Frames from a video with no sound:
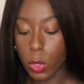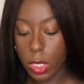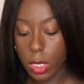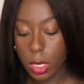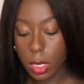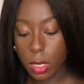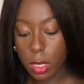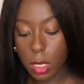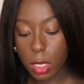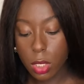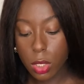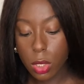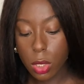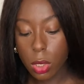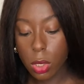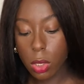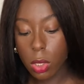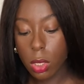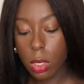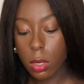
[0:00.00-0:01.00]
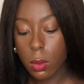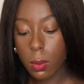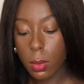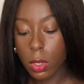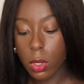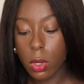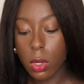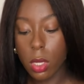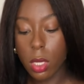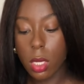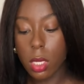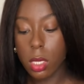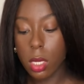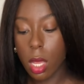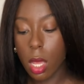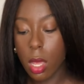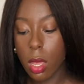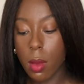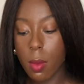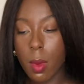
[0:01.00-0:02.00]
wanted it to,
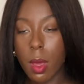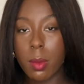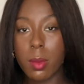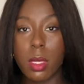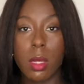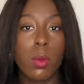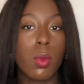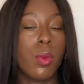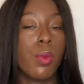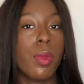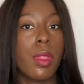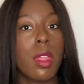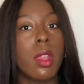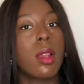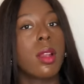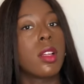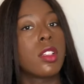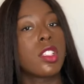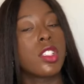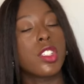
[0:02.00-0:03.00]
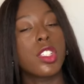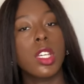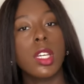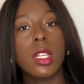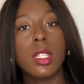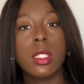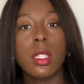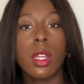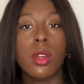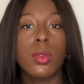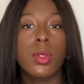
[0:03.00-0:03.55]
because I'm someone with a larger chest.